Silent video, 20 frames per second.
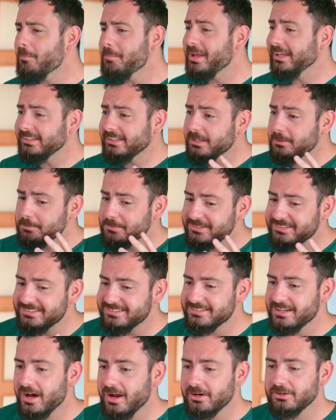How making
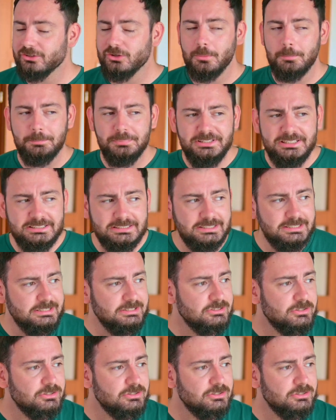bizarre, completely